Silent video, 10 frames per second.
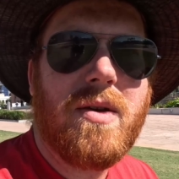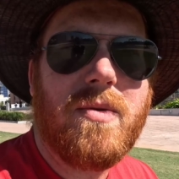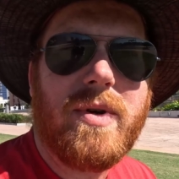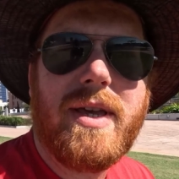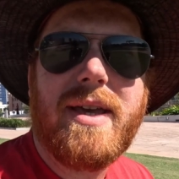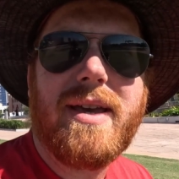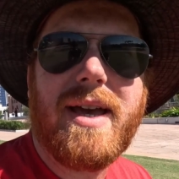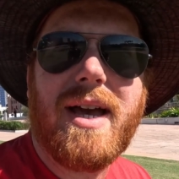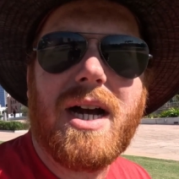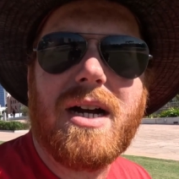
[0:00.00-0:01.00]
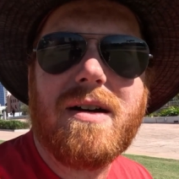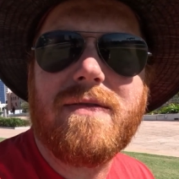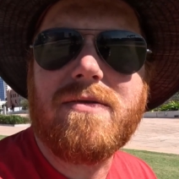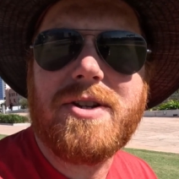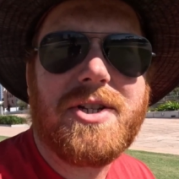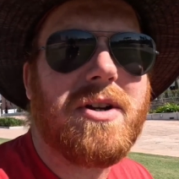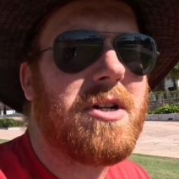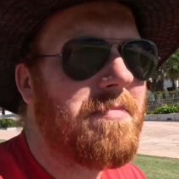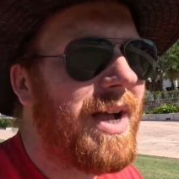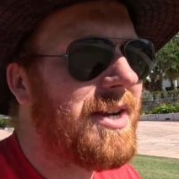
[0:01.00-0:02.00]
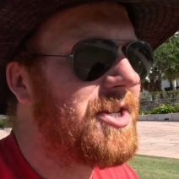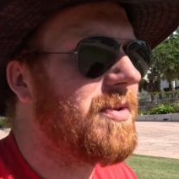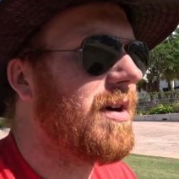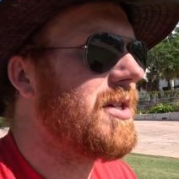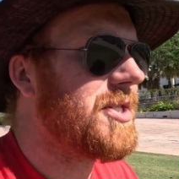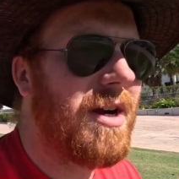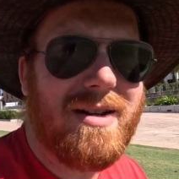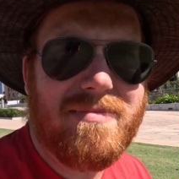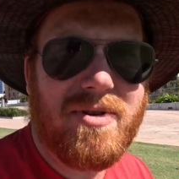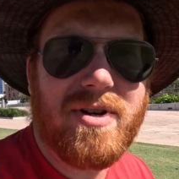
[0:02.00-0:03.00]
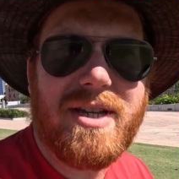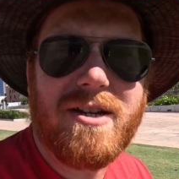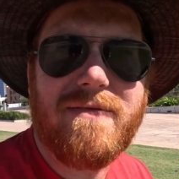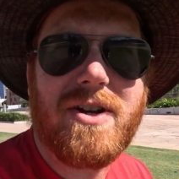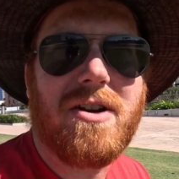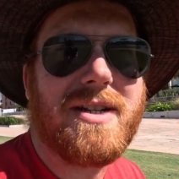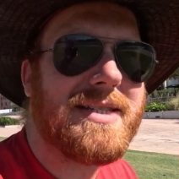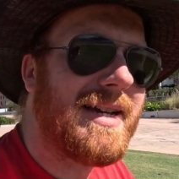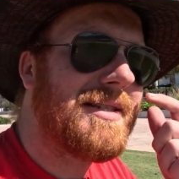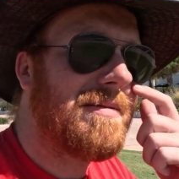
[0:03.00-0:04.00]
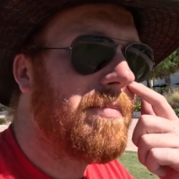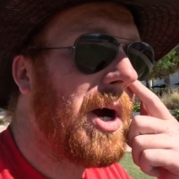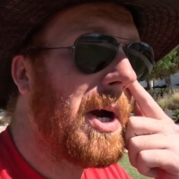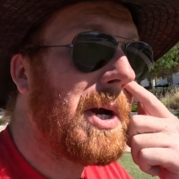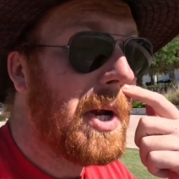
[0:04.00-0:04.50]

We have returned back to our starting point of Curtis Hickson Park.